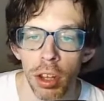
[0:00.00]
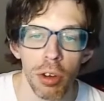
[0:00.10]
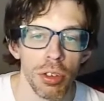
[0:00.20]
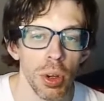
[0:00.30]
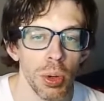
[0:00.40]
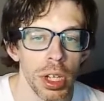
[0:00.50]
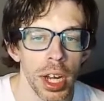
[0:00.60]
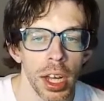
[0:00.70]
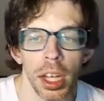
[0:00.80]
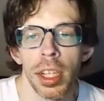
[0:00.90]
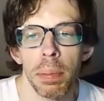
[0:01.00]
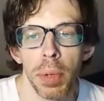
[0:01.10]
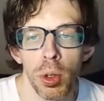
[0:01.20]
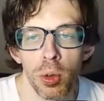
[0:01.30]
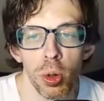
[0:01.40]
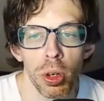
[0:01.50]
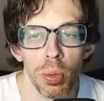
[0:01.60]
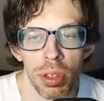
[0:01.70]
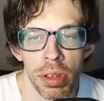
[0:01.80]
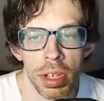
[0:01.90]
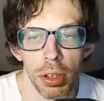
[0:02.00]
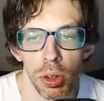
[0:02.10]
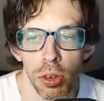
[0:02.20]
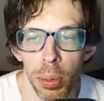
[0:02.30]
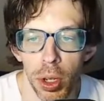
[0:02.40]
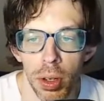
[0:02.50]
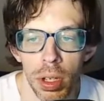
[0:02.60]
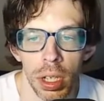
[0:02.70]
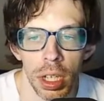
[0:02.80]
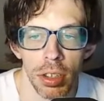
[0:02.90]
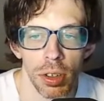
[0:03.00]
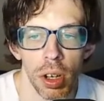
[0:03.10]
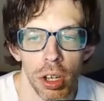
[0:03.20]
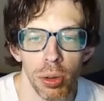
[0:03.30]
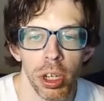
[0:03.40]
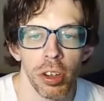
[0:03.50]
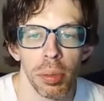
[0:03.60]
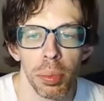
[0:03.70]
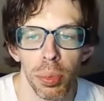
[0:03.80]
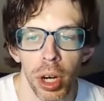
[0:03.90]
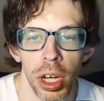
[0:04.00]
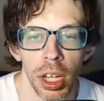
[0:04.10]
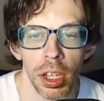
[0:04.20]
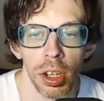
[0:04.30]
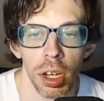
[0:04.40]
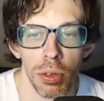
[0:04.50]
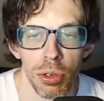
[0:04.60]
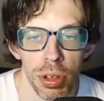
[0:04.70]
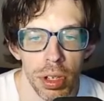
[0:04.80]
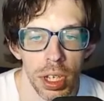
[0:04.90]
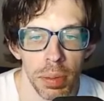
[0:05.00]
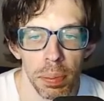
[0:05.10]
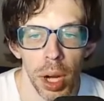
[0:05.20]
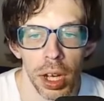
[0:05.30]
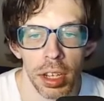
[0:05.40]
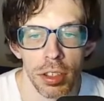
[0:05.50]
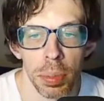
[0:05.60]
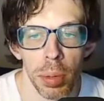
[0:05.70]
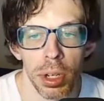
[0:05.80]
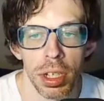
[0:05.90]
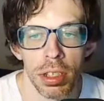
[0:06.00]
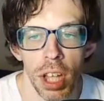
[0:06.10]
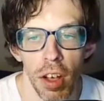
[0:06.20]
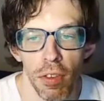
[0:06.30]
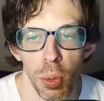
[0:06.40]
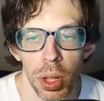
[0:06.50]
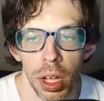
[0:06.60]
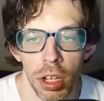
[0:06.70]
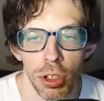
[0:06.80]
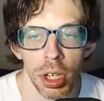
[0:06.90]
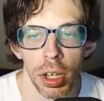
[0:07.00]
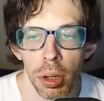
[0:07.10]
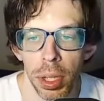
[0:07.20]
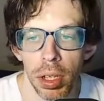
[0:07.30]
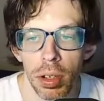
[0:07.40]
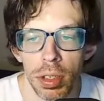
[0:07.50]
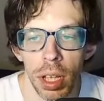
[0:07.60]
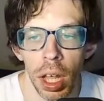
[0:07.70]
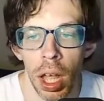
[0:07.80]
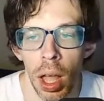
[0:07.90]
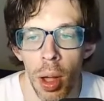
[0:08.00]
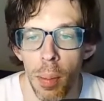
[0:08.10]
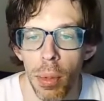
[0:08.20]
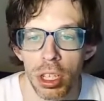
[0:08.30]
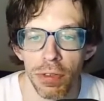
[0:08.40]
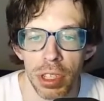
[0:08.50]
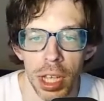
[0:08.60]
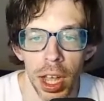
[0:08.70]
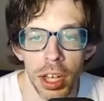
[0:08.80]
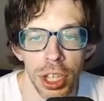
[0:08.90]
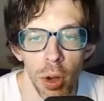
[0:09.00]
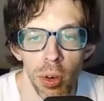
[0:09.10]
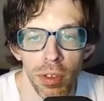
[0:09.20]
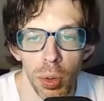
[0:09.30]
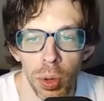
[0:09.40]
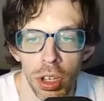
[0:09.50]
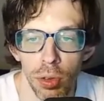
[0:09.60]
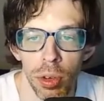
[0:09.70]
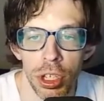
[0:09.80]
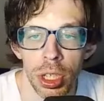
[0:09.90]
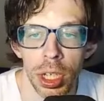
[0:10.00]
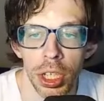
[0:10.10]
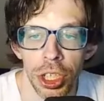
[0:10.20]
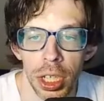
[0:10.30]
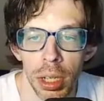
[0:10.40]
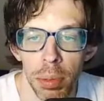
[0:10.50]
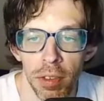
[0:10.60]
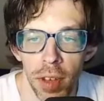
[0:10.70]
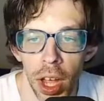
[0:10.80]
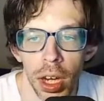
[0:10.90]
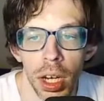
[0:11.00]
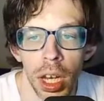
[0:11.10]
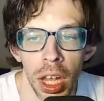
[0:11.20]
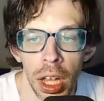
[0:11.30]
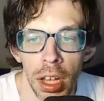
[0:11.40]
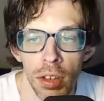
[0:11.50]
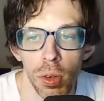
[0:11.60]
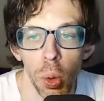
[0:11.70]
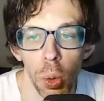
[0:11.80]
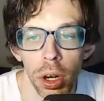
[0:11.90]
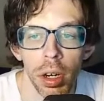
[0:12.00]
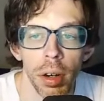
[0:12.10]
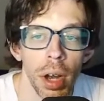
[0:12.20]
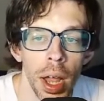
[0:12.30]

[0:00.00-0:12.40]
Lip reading: There is no denying that McElroy was a skilled criminal. His long career of breaking the law resulted in pockets permanently stuffed with $100 bills. Much of his cash, however, went to Richard Gene McFadden, his lawyer.